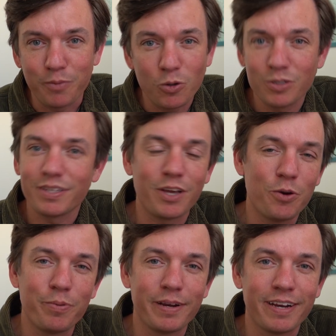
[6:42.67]
mostly
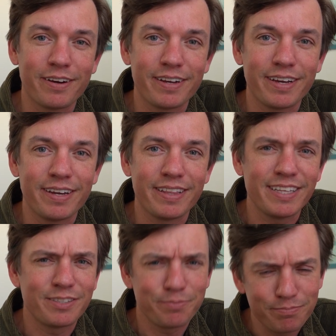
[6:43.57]
open area
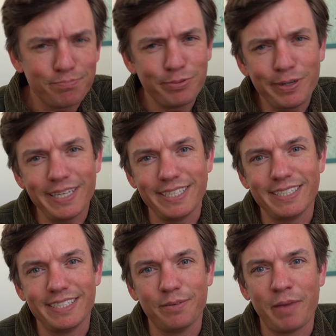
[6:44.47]
that's pretty
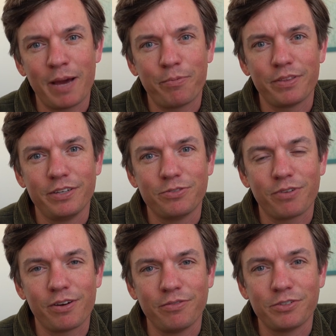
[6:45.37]
easy to map with a
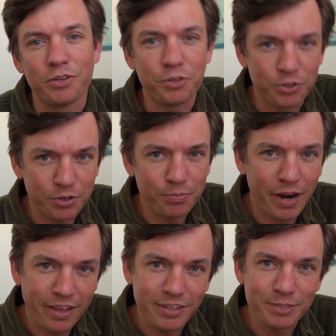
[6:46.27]
drone, so your
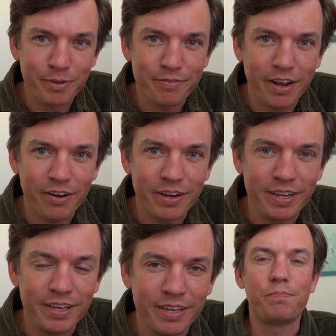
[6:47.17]
mileage may vary,